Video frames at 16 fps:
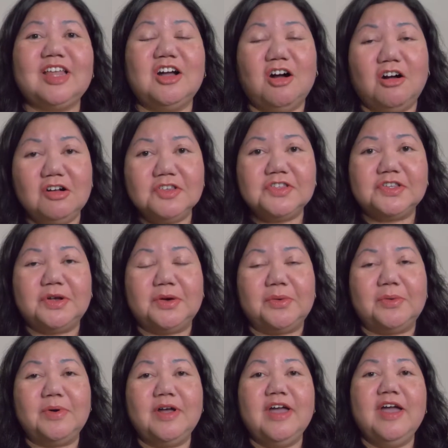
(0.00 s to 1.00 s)

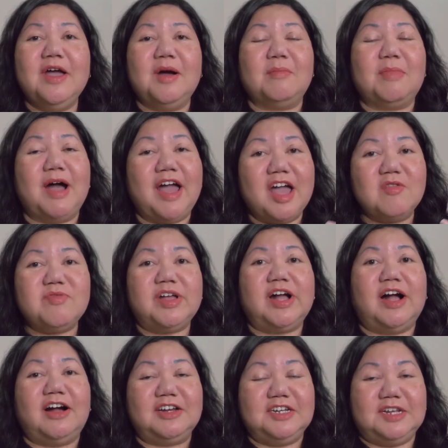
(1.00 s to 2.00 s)
Also, by having
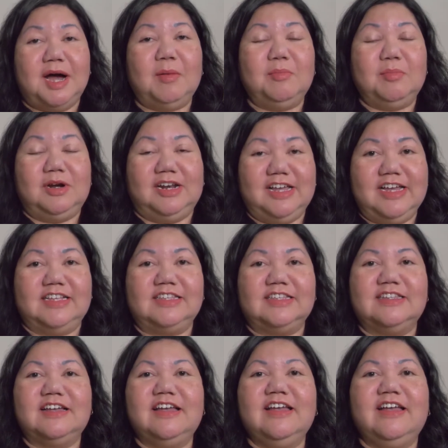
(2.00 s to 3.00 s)
a dump
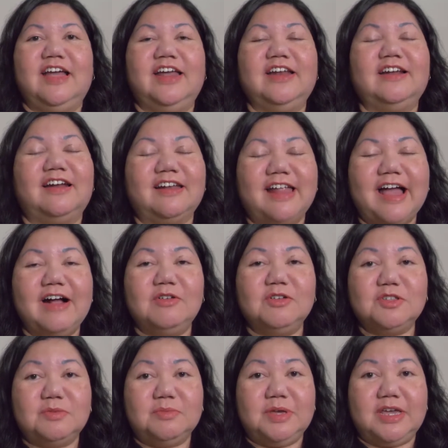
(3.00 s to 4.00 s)
list, it
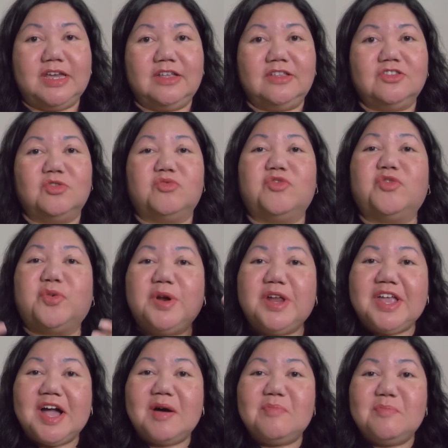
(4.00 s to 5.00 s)
allows me to
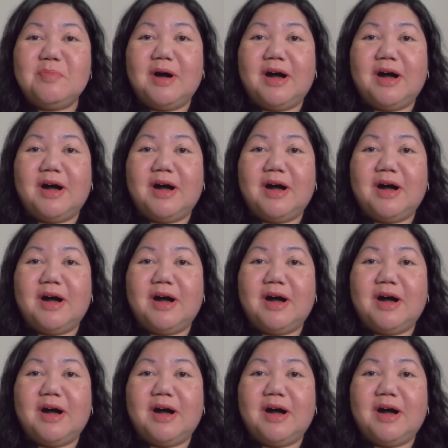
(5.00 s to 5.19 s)
free up